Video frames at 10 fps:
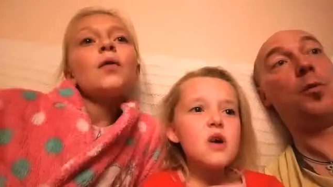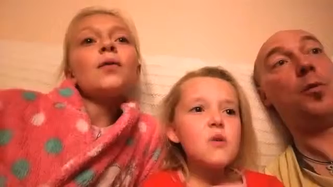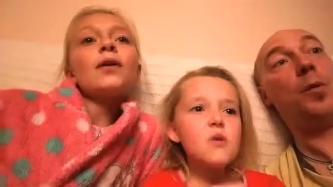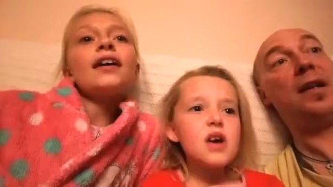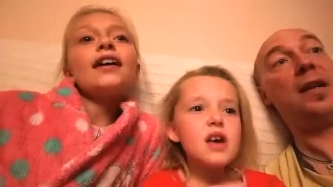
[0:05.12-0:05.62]

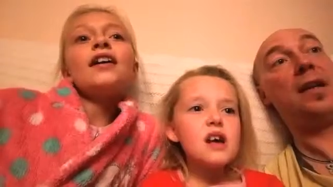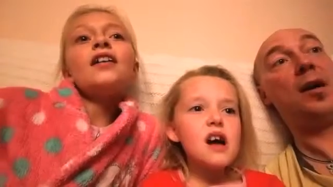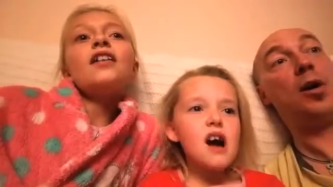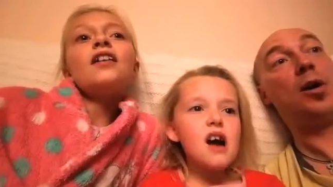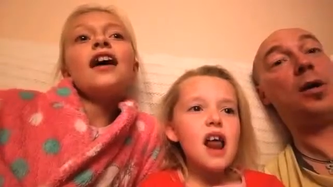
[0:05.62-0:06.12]

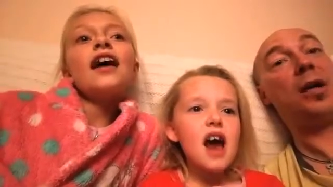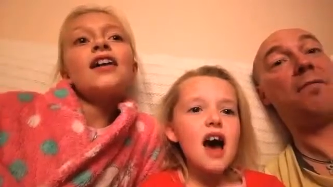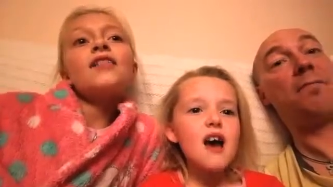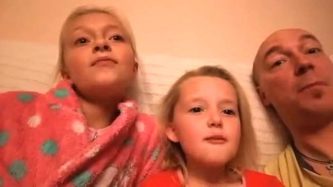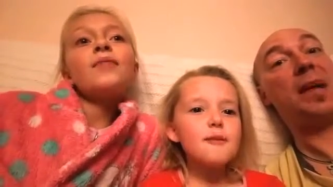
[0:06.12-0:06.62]
Speaker 1: We all
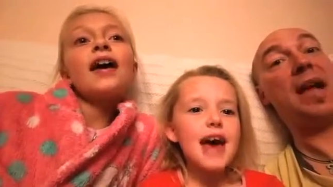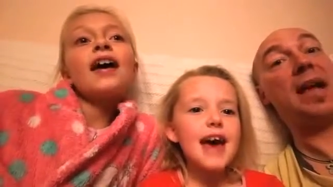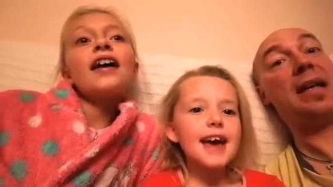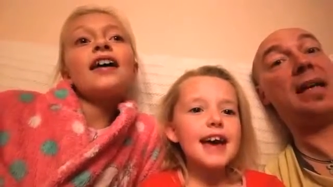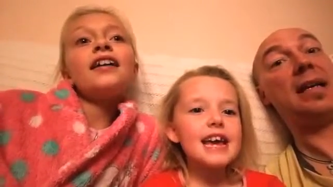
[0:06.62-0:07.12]
have
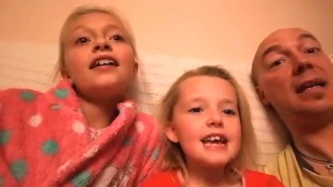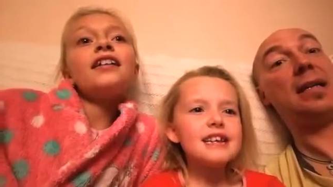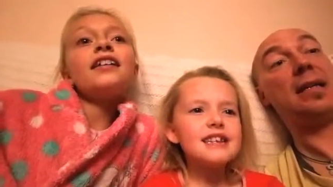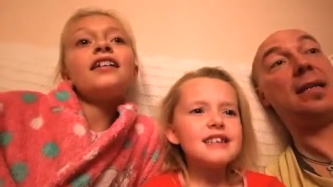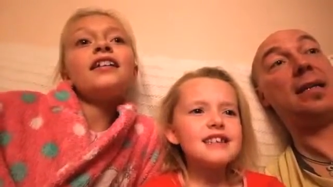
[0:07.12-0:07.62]

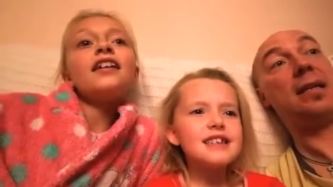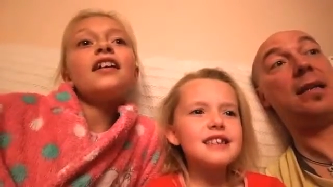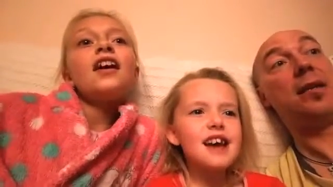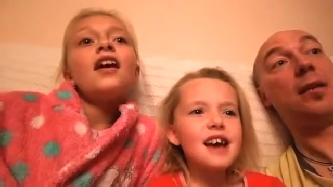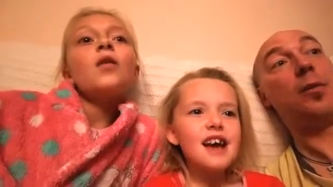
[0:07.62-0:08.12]

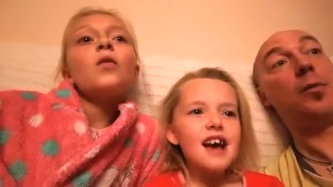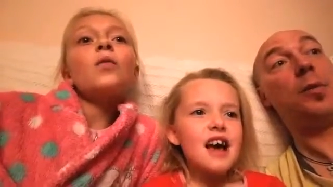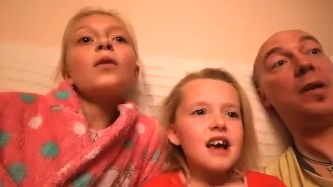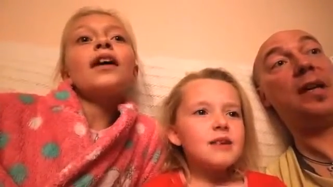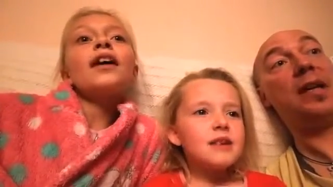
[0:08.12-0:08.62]
pains,
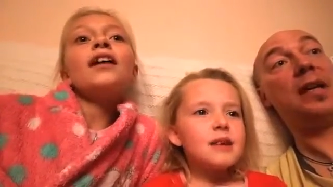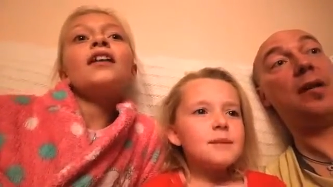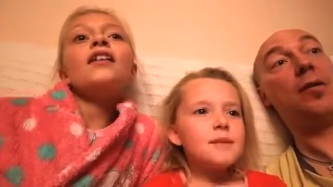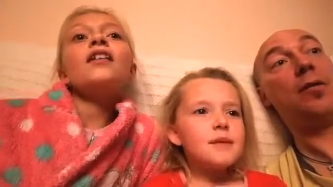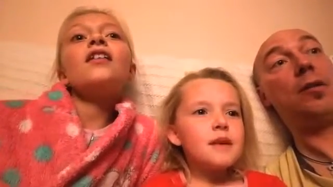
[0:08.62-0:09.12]

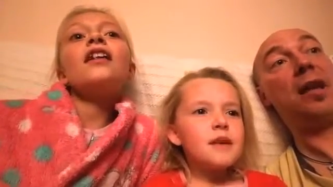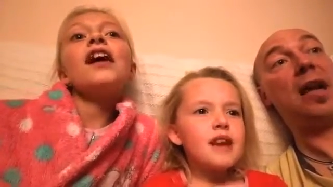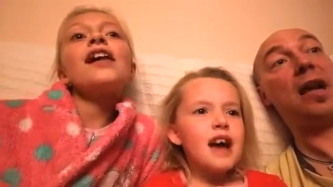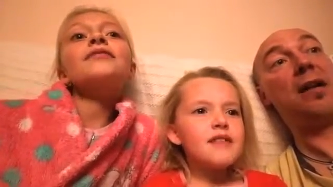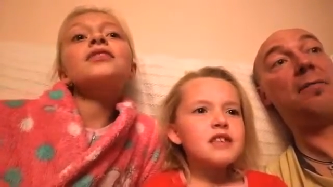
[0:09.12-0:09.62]
we
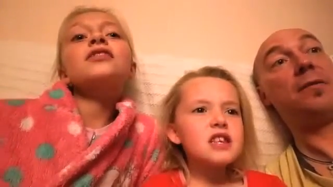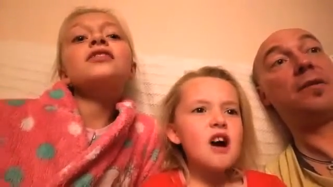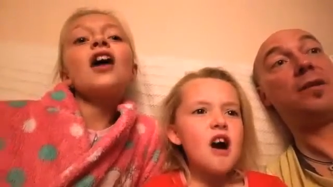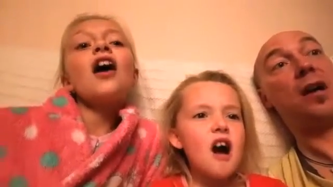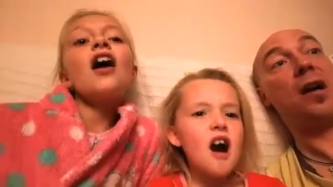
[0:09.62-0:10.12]
all have
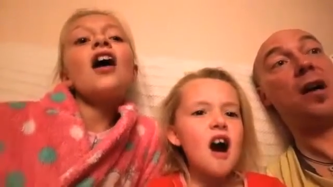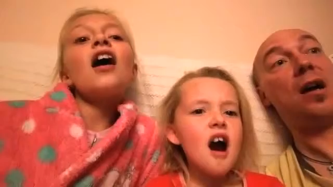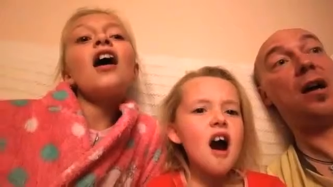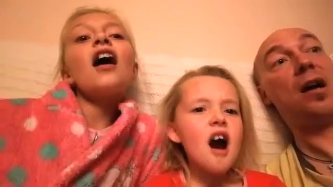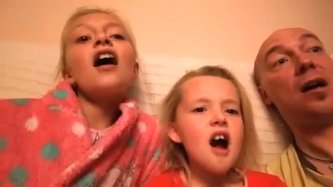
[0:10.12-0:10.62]

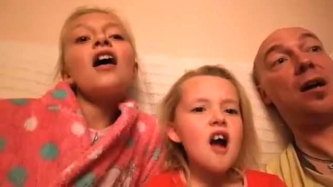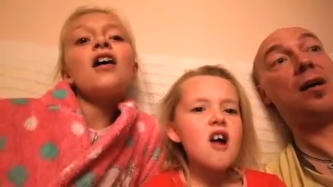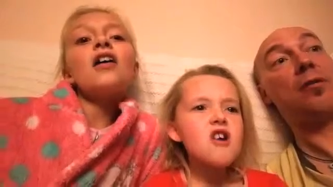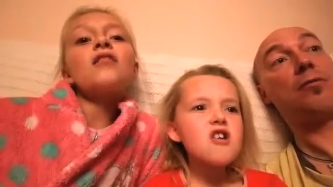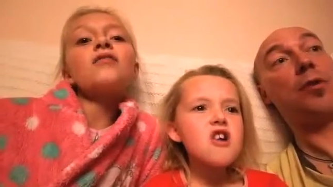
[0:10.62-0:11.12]

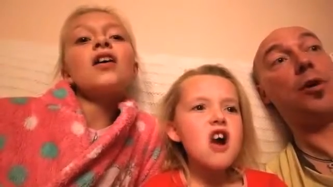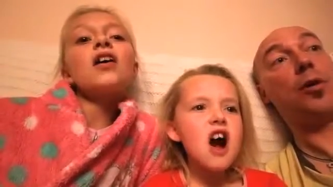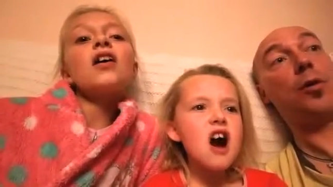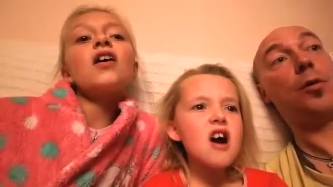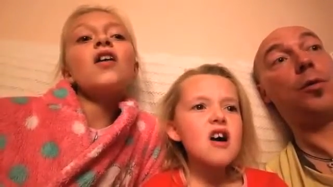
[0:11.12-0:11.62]

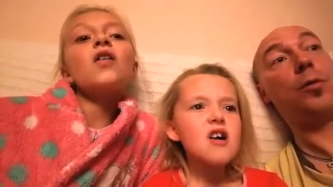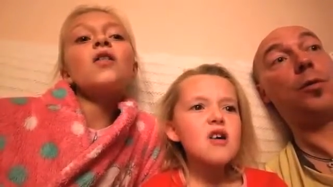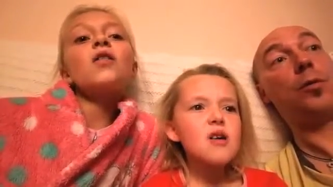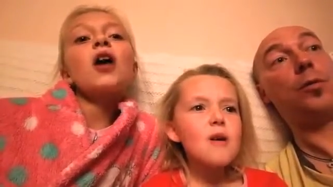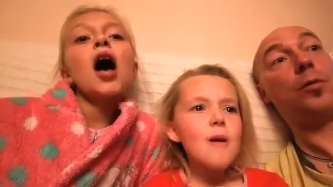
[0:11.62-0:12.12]

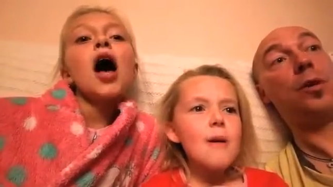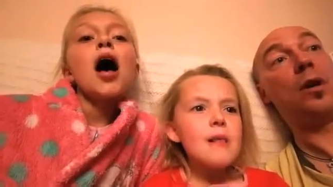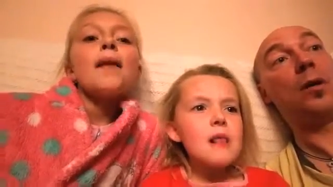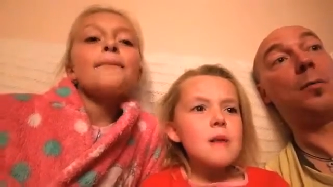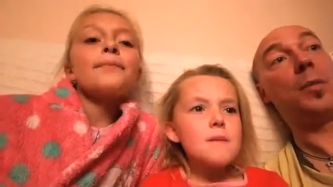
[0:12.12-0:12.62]
sorrow.
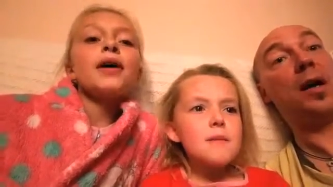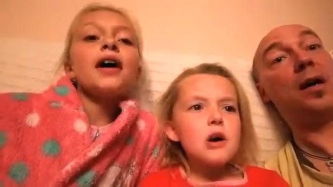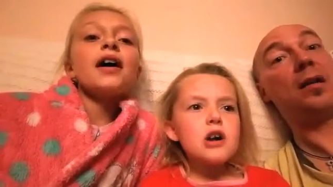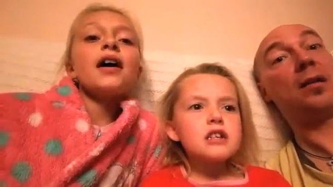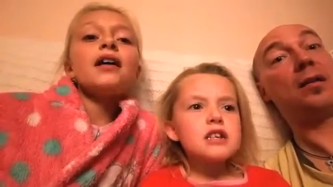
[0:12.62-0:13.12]

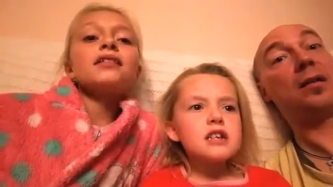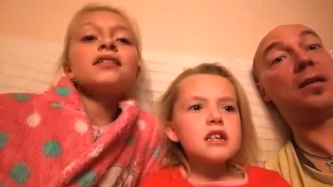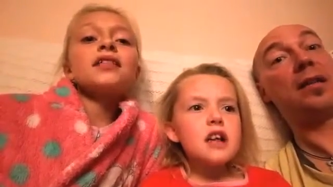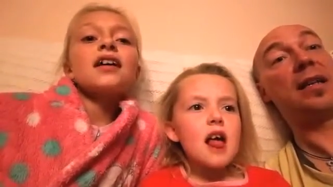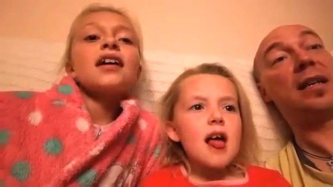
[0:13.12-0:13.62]

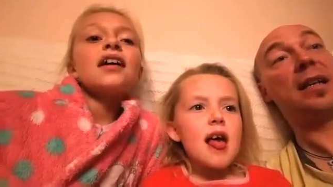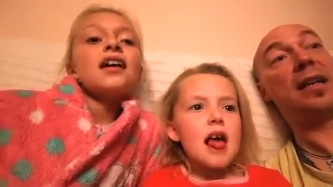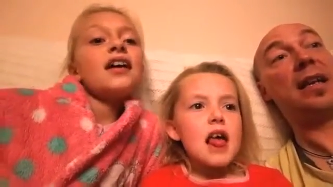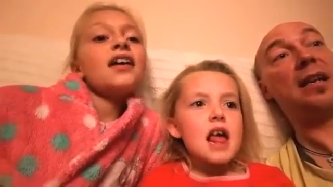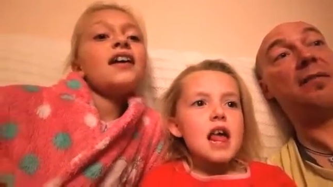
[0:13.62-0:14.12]
But
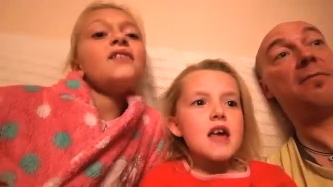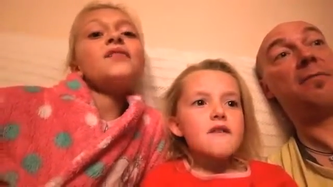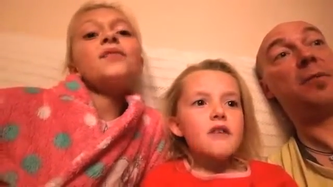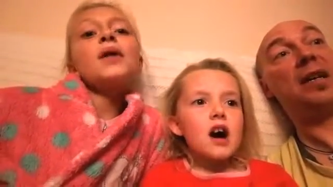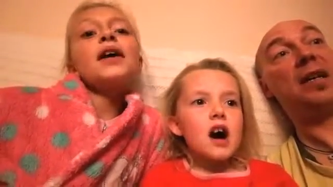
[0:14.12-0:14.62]

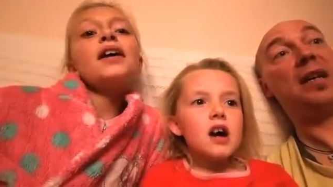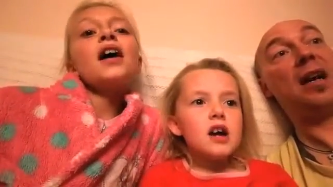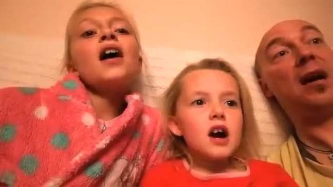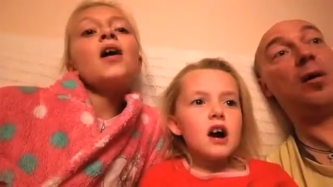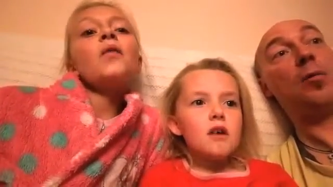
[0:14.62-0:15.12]
if
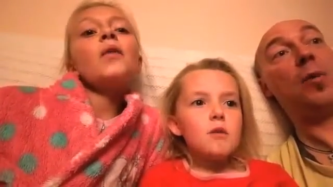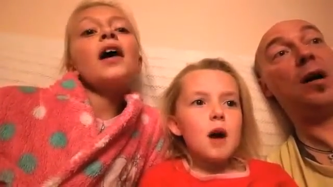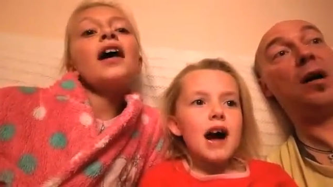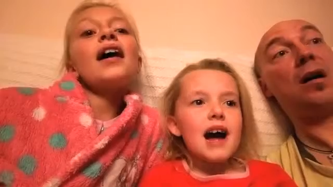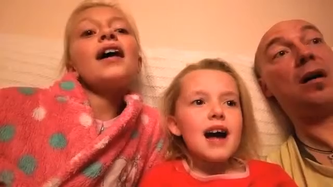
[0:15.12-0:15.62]
we are
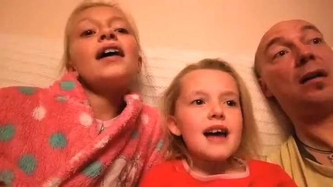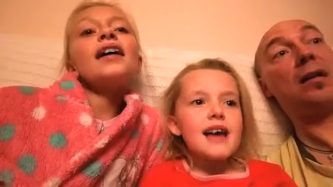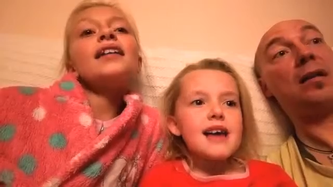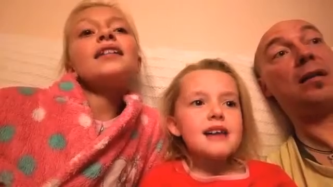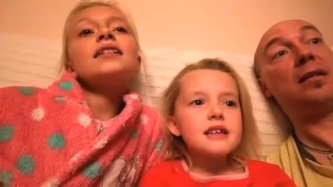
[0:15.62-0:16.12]

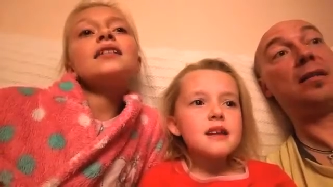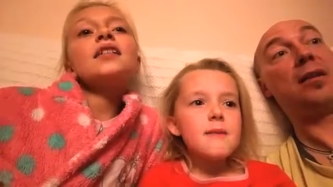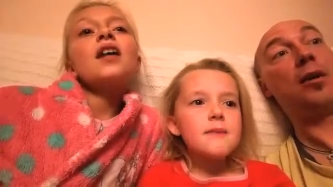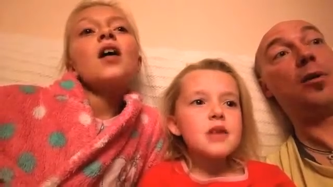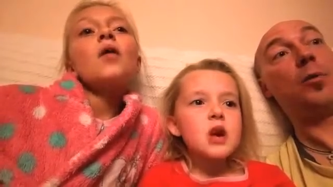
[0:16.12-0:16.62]

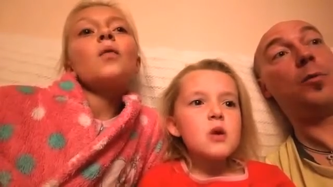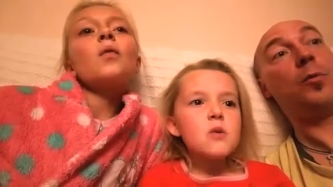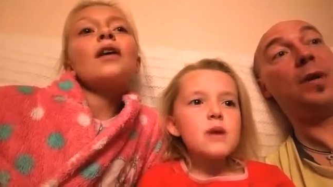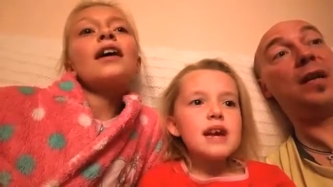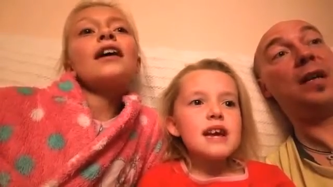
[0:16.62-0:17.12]
wise,
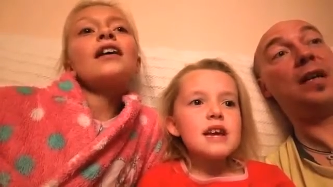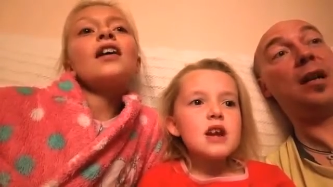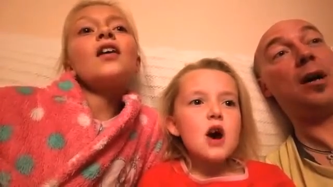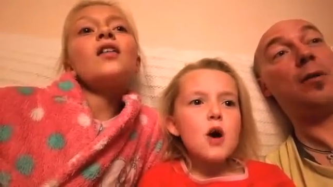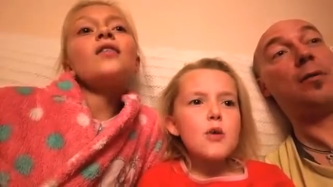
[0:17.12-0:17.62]

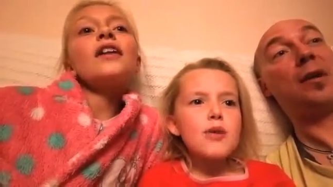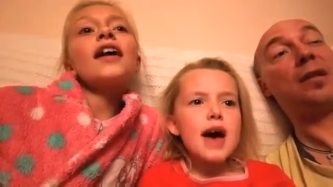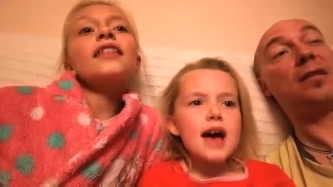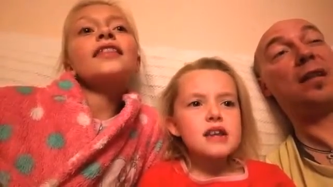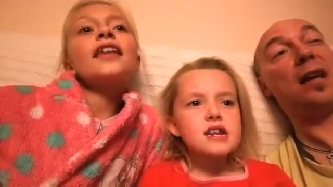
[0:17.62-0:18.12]
we know
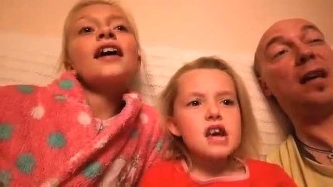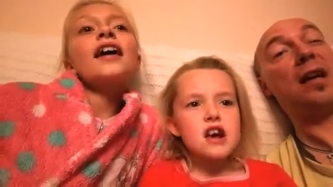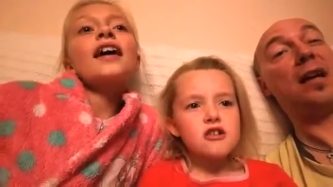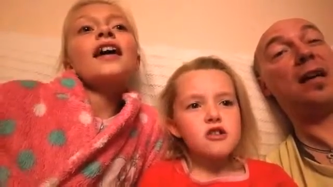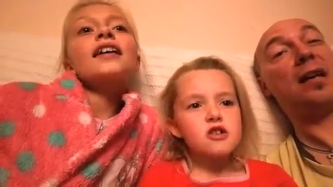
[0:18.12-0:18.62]
that
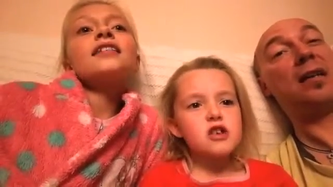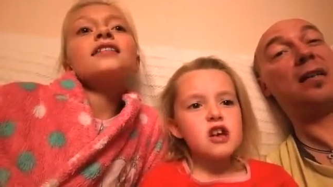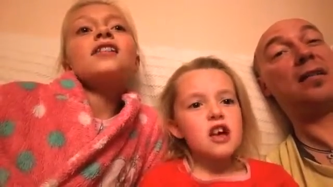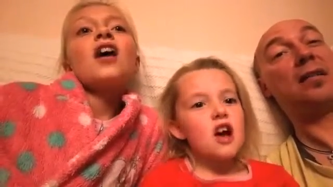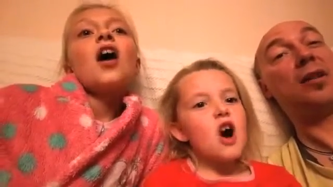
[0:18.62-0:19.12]

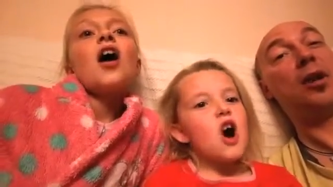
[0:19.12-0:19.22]
there's